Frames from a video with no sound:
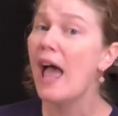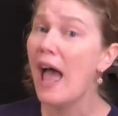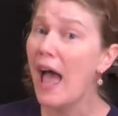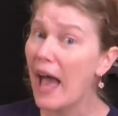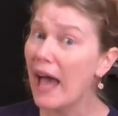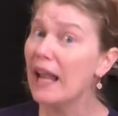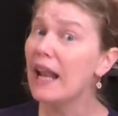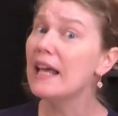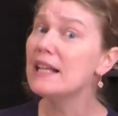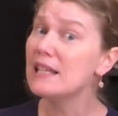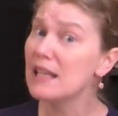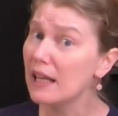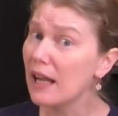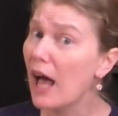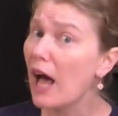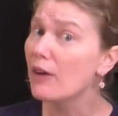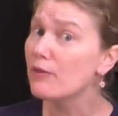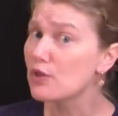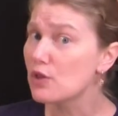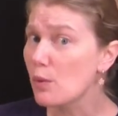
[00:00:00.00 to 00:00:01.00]
And I did
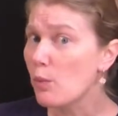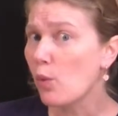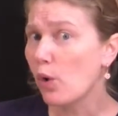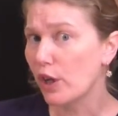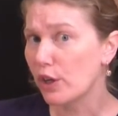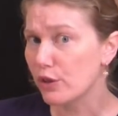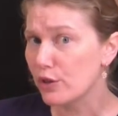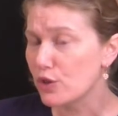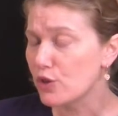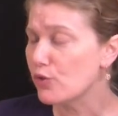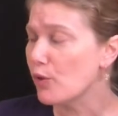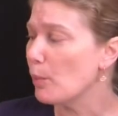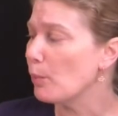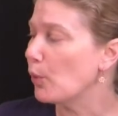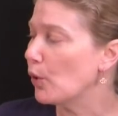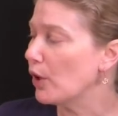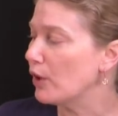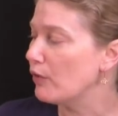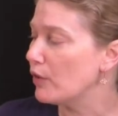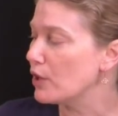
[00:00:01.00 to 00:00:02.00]
have some winners from
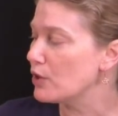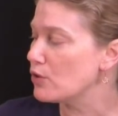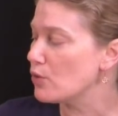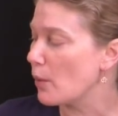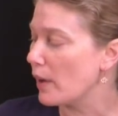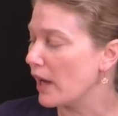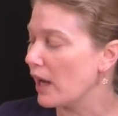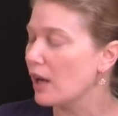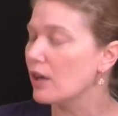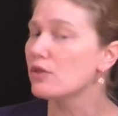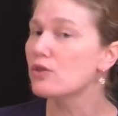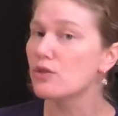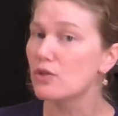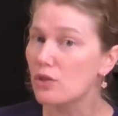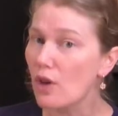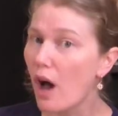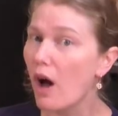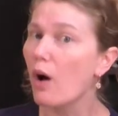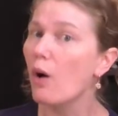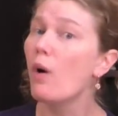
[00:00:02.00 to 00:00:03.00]
previous weeks,
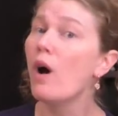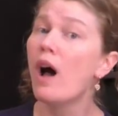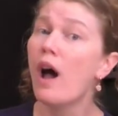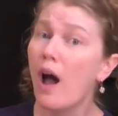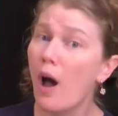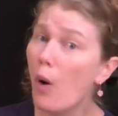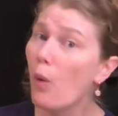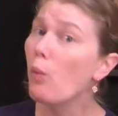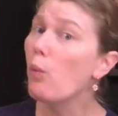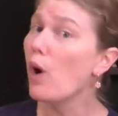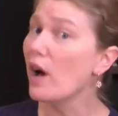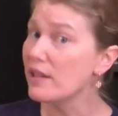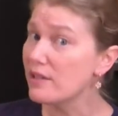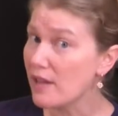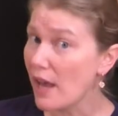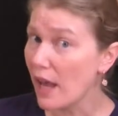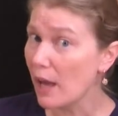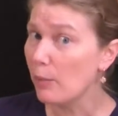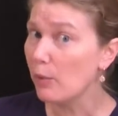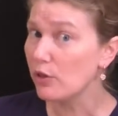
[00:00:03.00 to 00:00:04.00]
so was
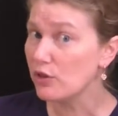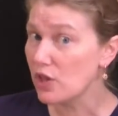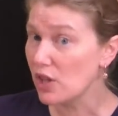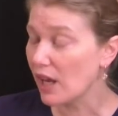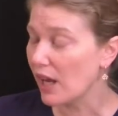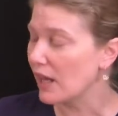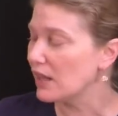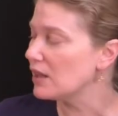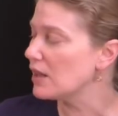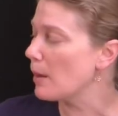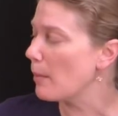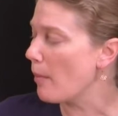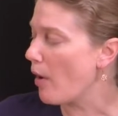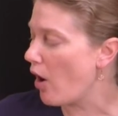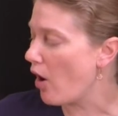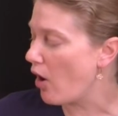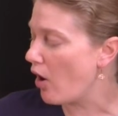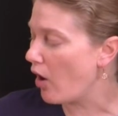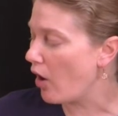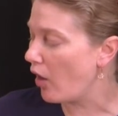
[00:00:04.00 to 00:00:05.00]
able to get them
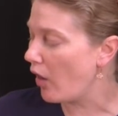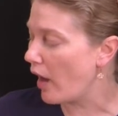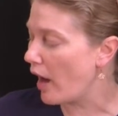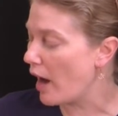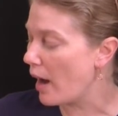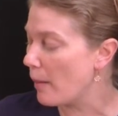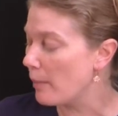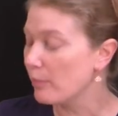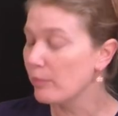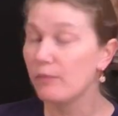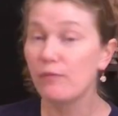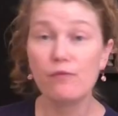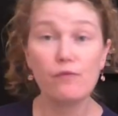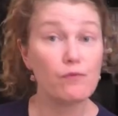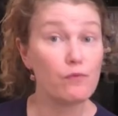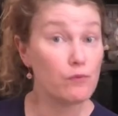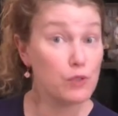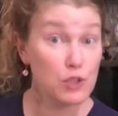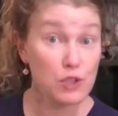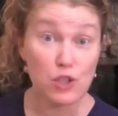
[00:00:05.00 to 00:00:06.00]
all. Um,
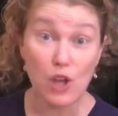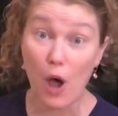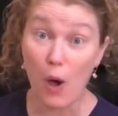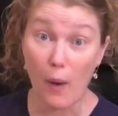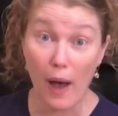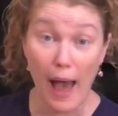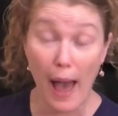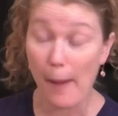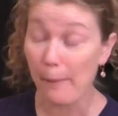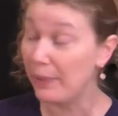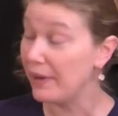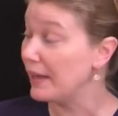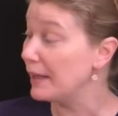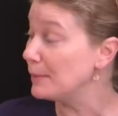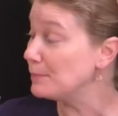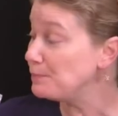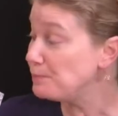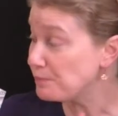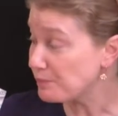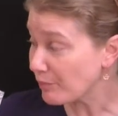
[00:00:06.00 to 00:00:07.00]
so
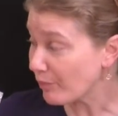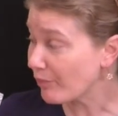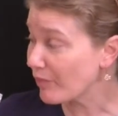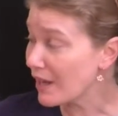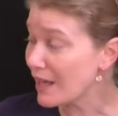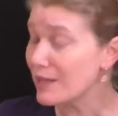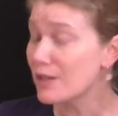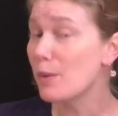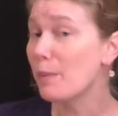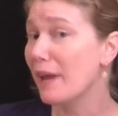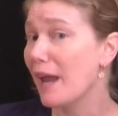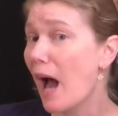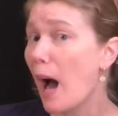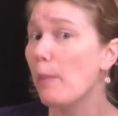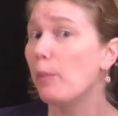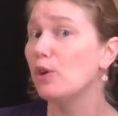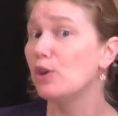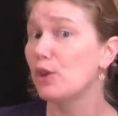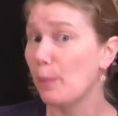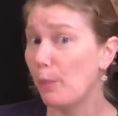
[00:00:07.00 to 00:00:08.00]
happy to be
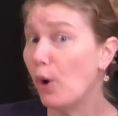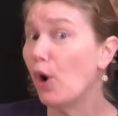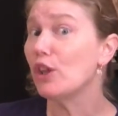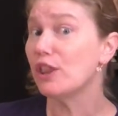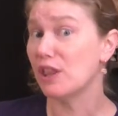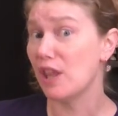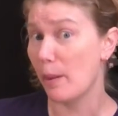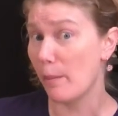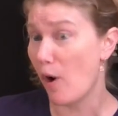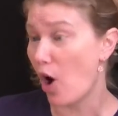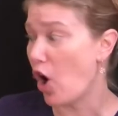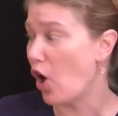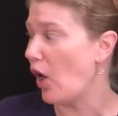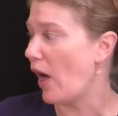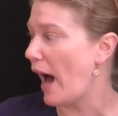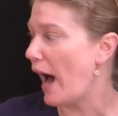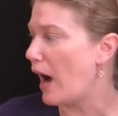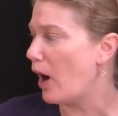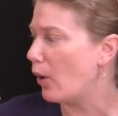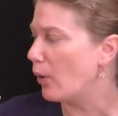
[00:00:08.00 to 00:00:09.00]
able to put them all
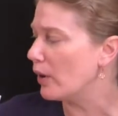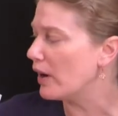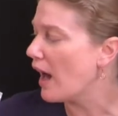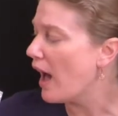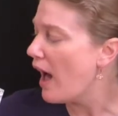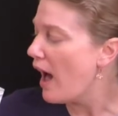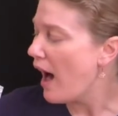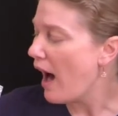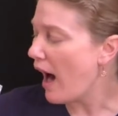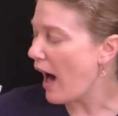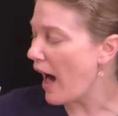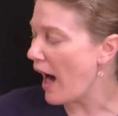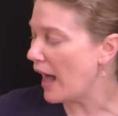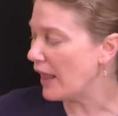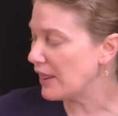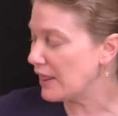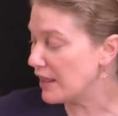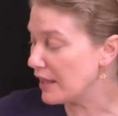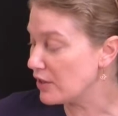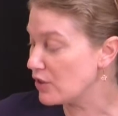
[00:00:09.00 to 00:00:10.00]
out uh,
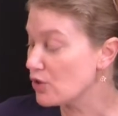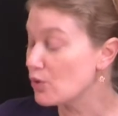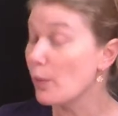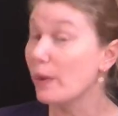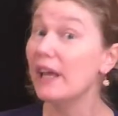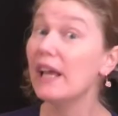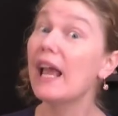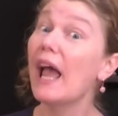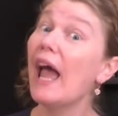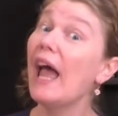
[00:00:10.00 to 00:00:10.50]
this week.